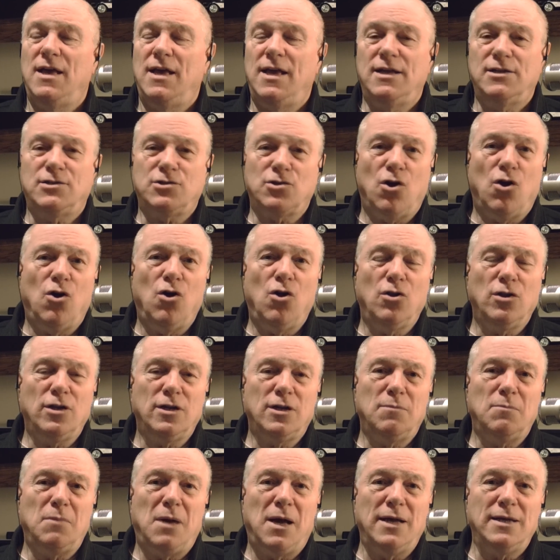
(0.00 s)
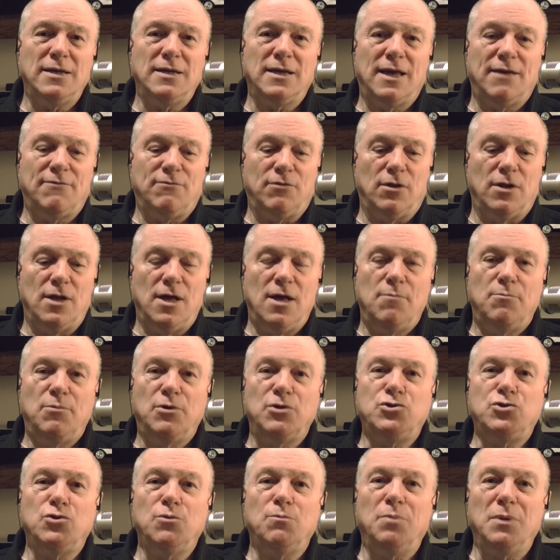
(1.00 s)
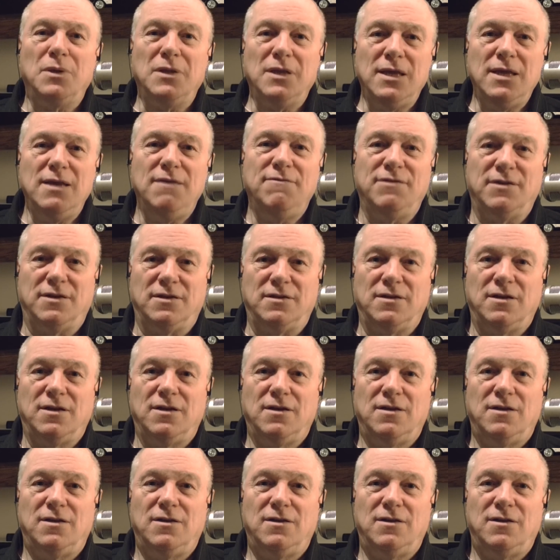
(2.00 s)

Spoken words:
It's all at a mind level, but you believe it.